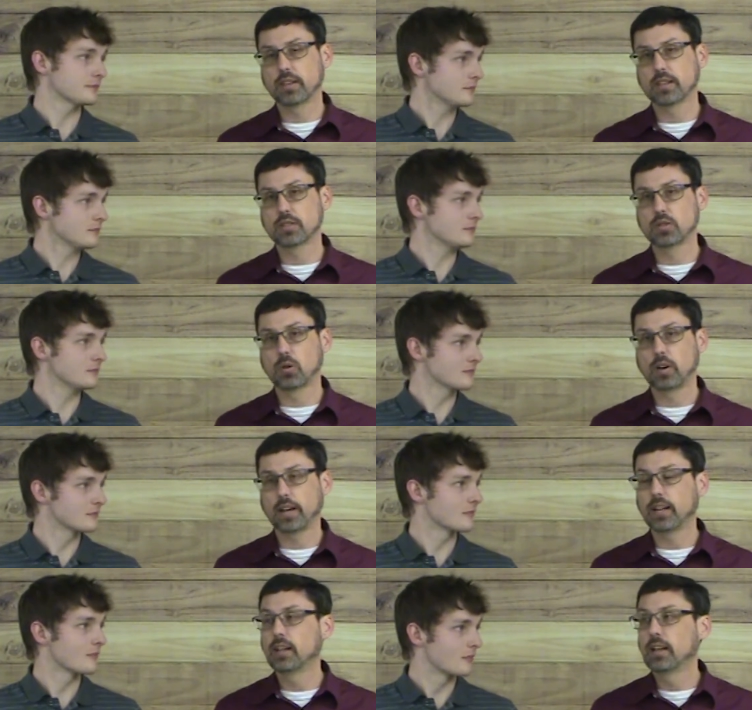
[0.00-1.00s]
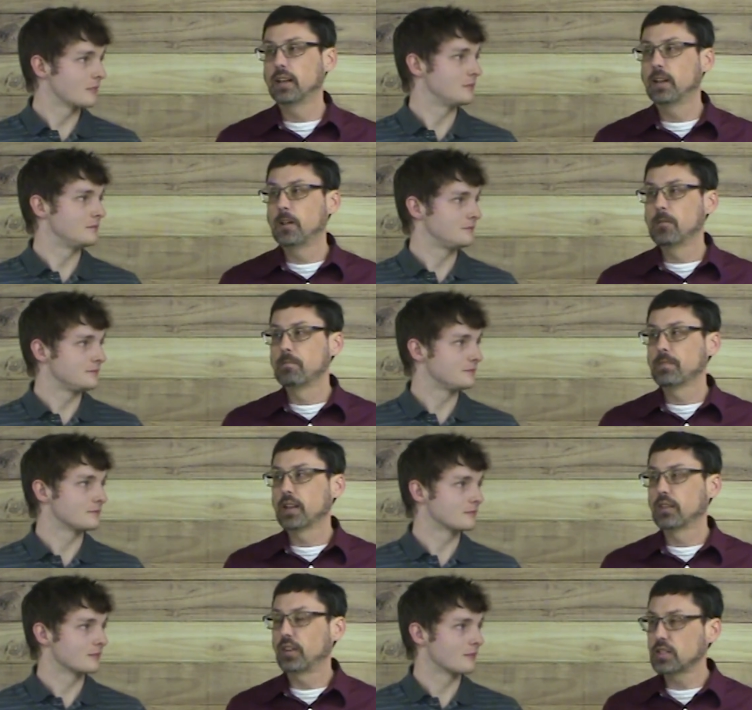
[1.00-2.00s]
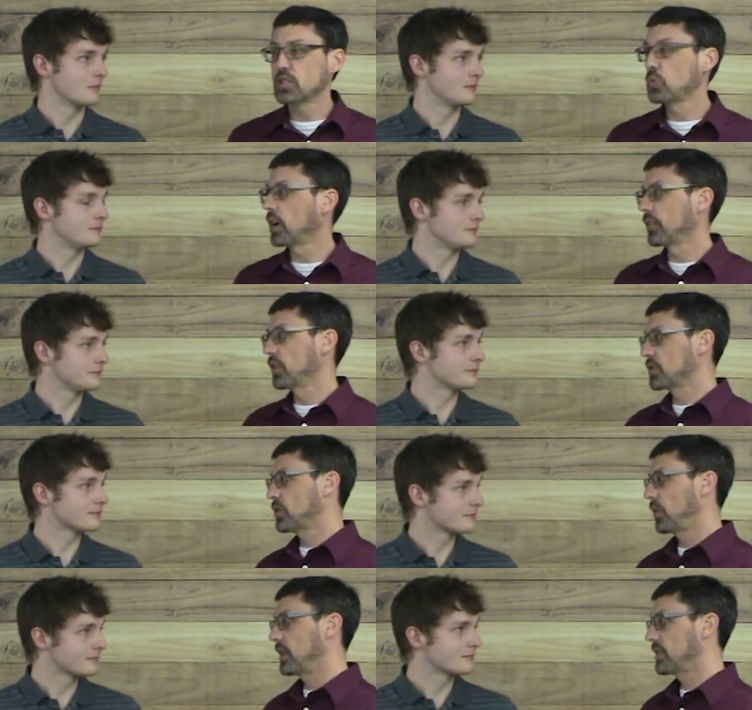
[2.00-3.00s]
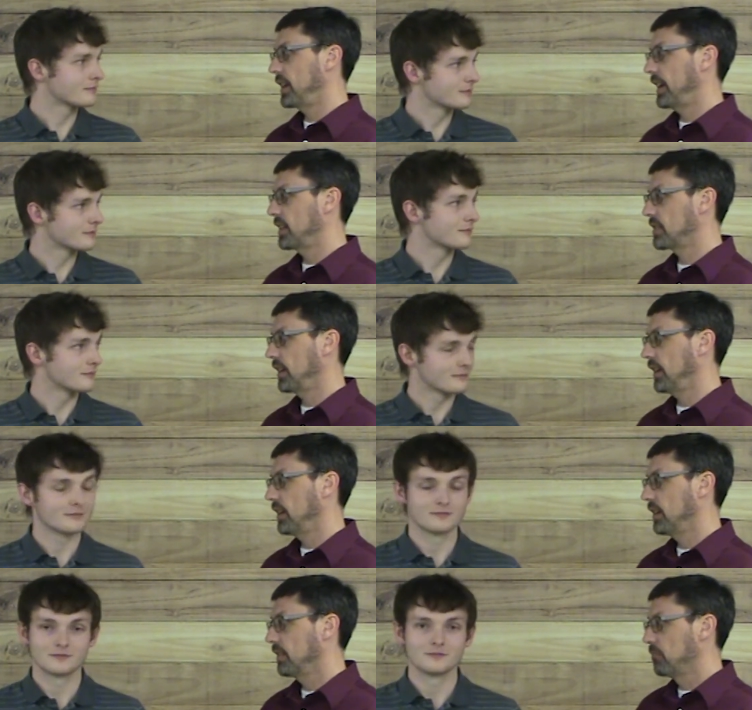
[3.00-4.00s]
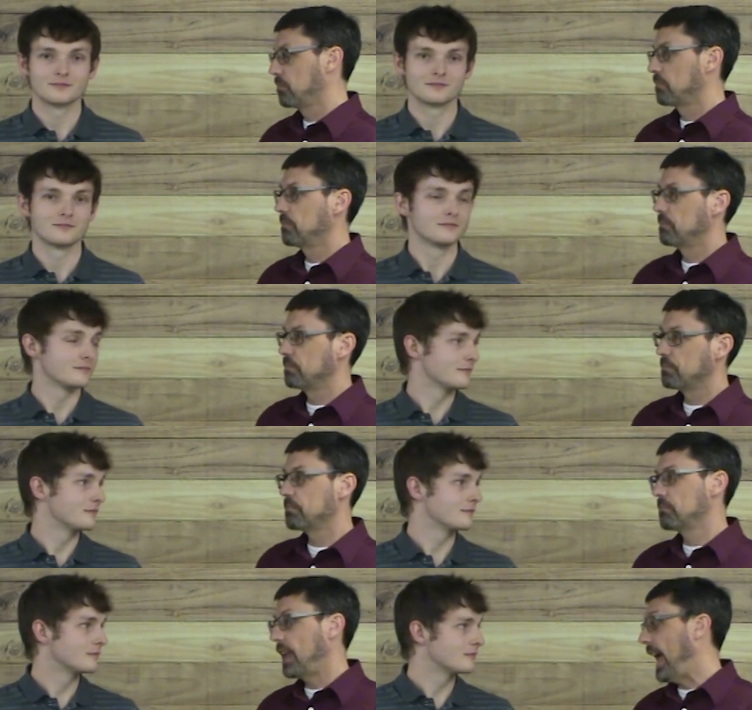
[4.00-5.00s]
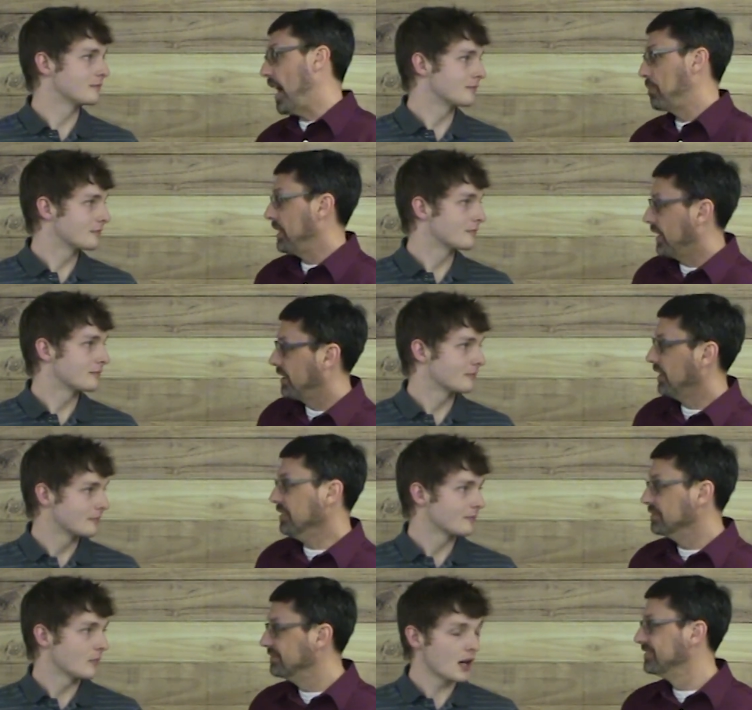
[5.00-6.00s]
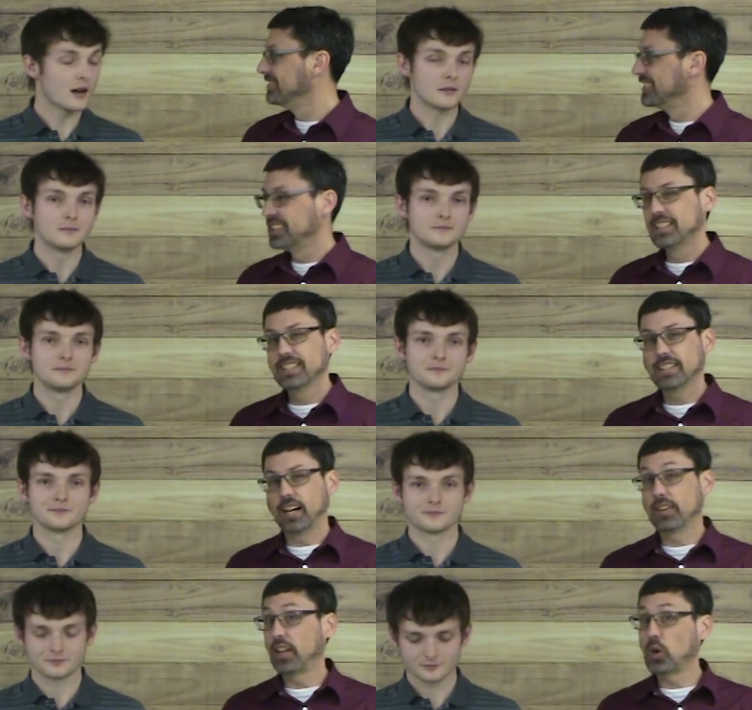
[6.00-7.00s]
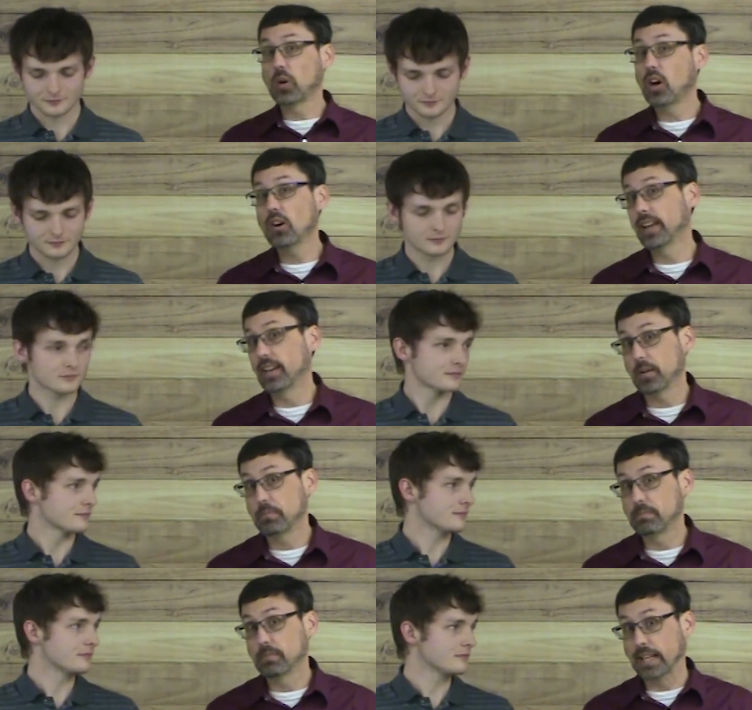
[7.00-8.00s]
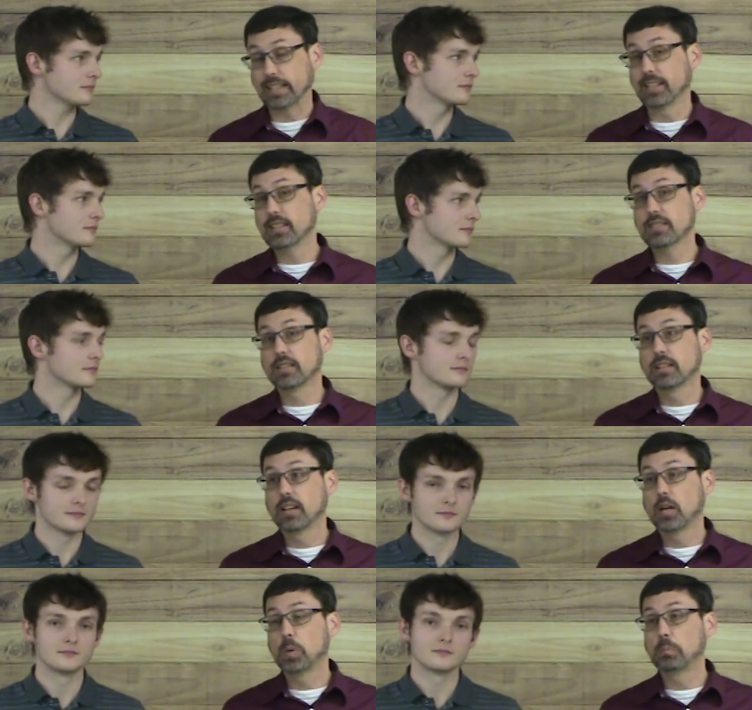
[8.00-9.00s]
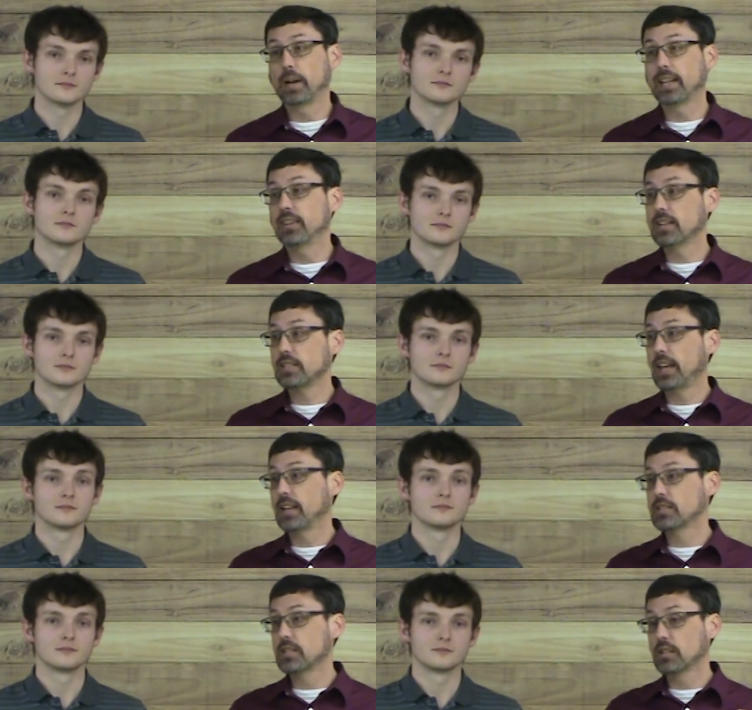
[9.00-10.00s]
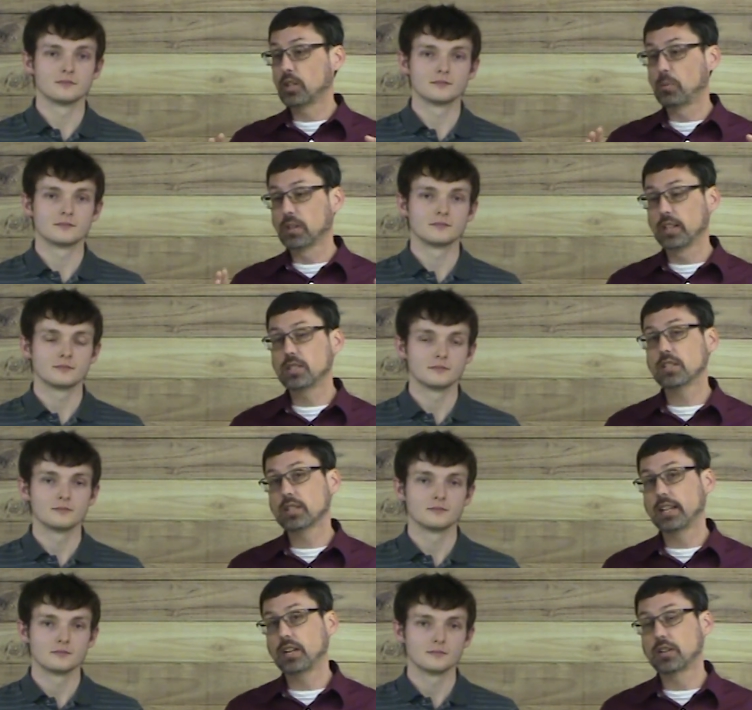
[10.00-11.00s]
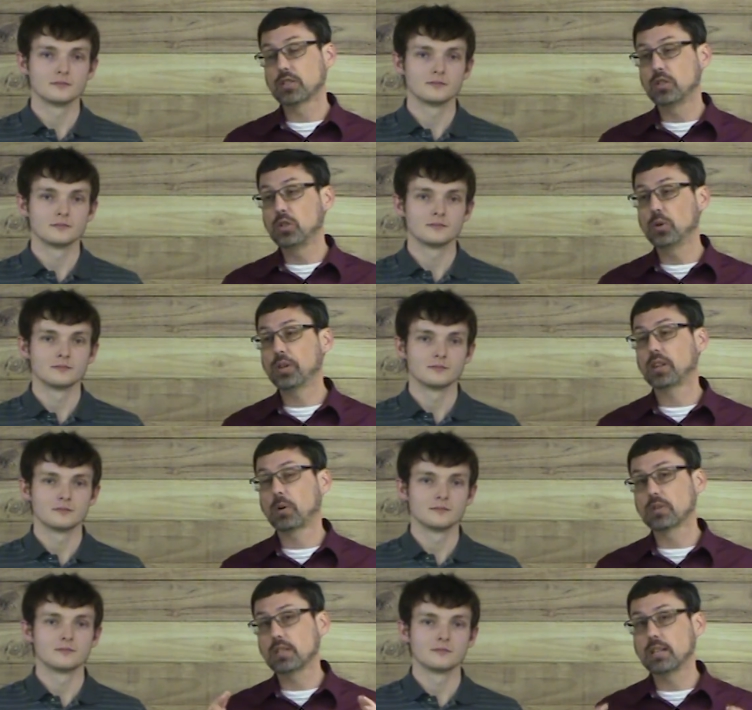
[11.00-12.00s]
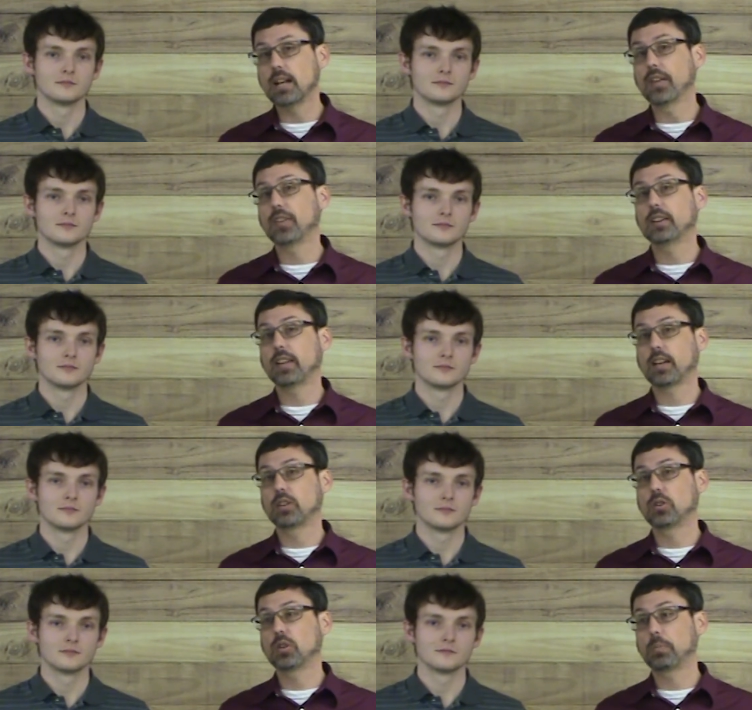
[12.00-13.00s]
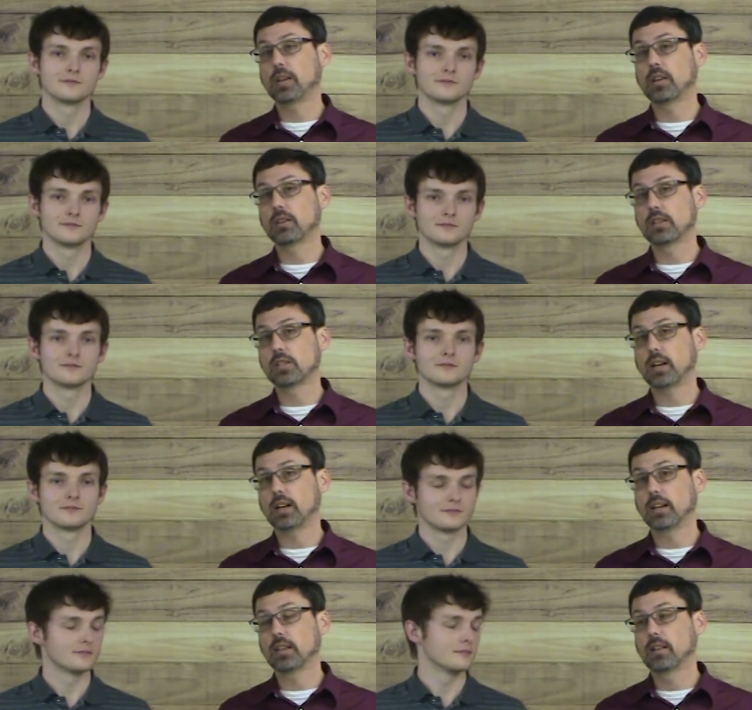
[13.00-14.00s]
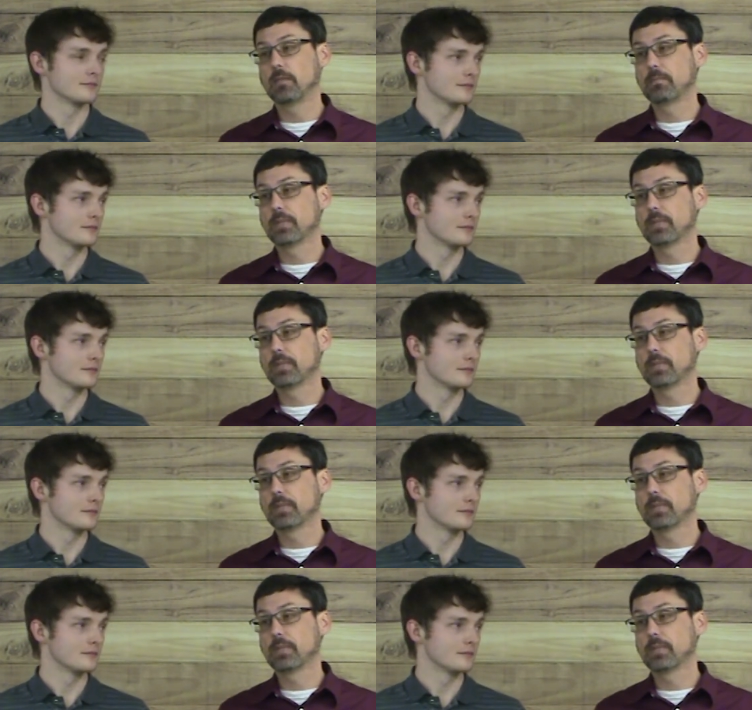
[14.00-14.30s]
Speaker 1: to this story. This is one of those stories that has a happy ending. Yeah. Uh, they don't all end up like this. But in this case, the religious leaders knew that there was nothing they could do to Peter and John